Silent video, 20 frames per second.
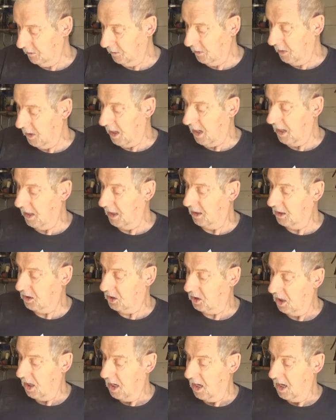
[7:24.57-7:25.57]
but hey,
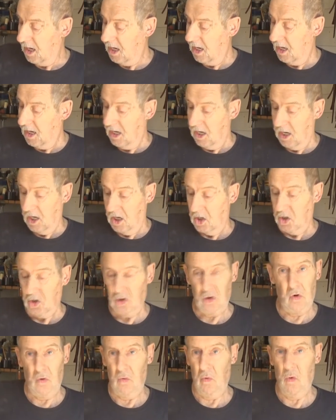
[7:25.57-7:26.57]
it's
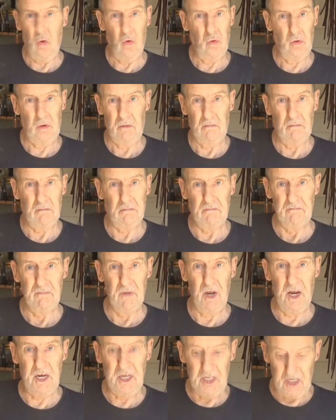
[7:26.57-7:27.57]
not worn,
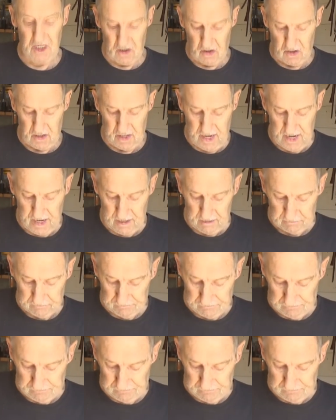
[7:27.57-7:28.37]
anything like that.